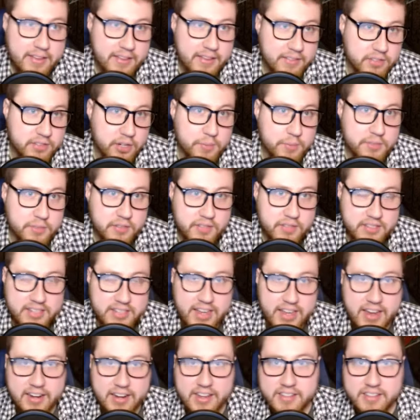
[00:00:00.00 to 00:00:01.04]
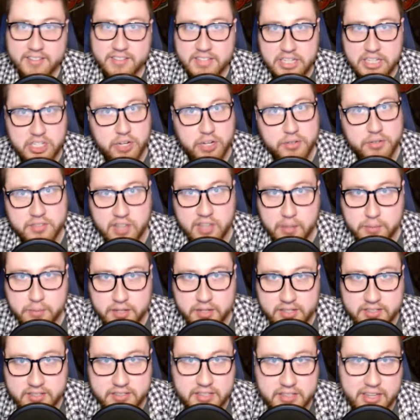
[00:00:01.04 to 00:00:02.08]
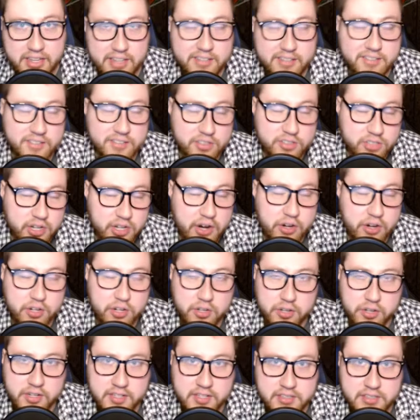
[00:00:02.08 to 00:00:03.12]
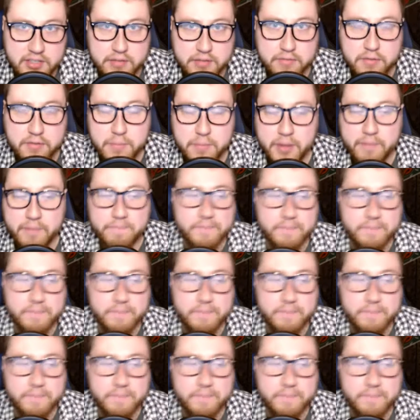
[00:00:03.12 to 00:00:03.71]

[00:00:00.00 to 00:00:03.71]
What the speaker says: In terms of the tight end, CJ Uzomah, a sit. Jared Cook, a sit for me.